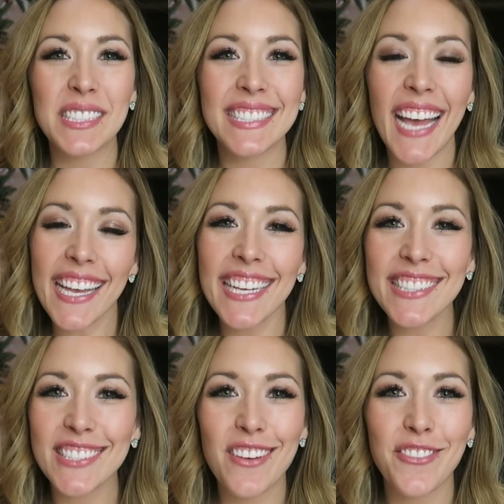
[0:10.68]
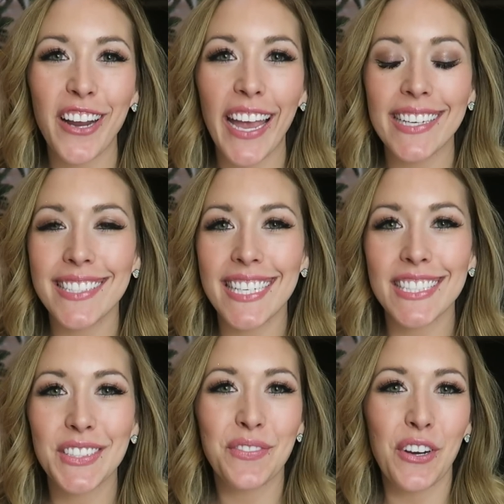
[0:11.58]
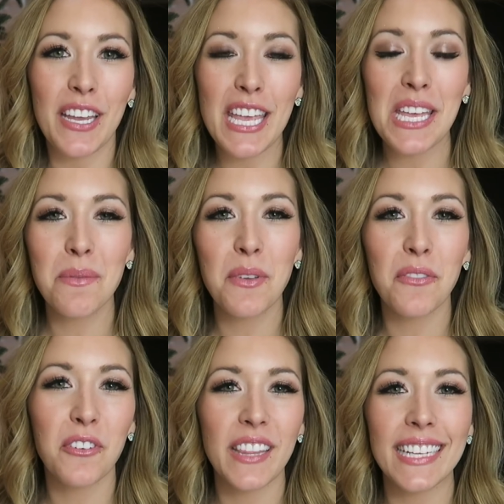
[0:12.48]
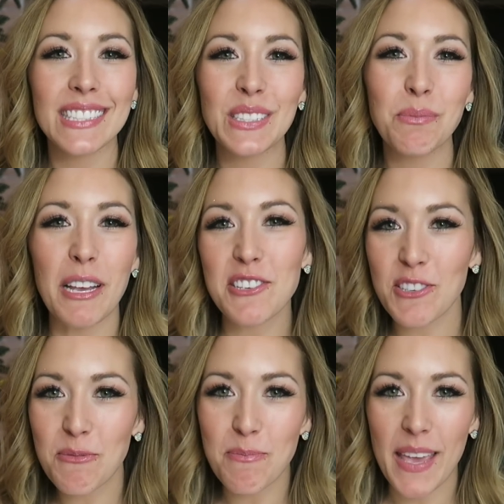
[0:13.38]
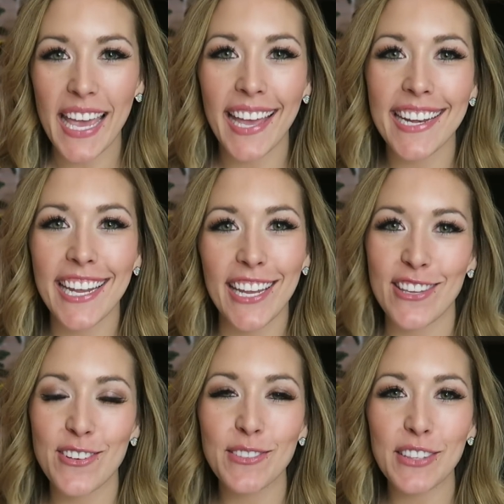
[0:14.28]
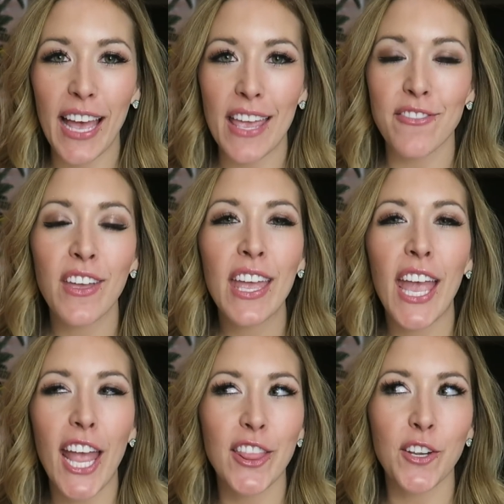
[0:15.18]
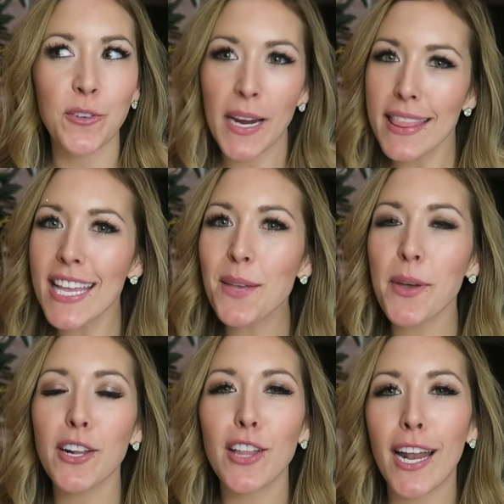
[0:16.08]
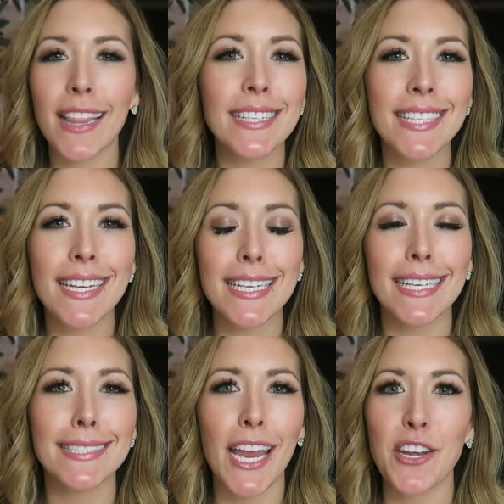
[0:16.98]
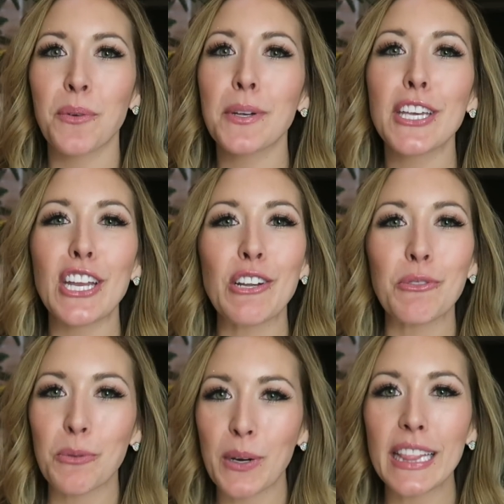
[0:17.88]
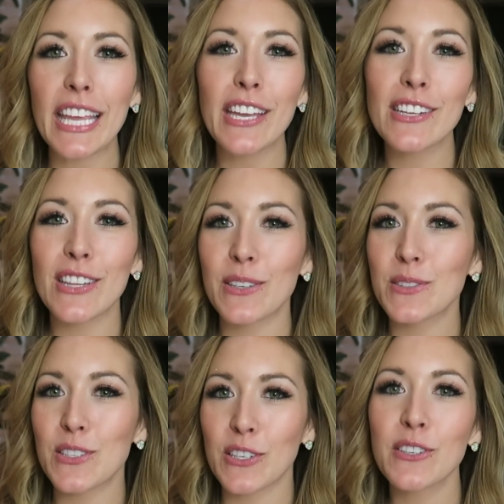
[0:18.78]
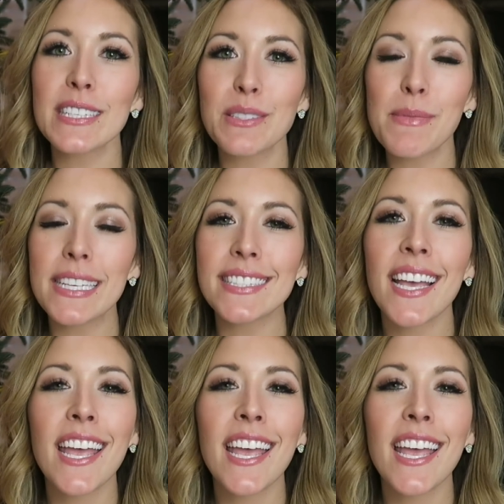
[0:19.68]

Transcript: stocking stuffer ideas for him, for that special man in your life. And the great thing about a lot of these ideas, I know we're getting really close to Christmas,